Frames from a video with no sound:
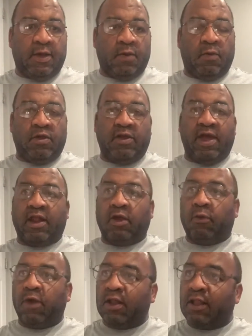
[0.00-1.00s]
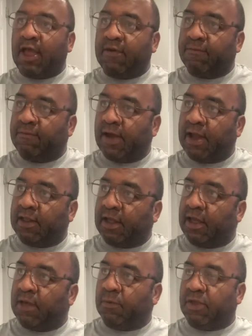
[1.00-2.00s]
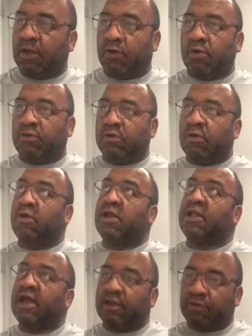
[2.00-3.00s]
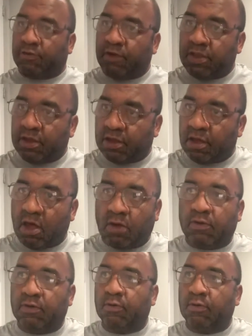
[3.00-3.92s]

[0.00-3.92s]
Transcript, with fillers: When you're at a green light, uh, when you go to a green light, it's green you go.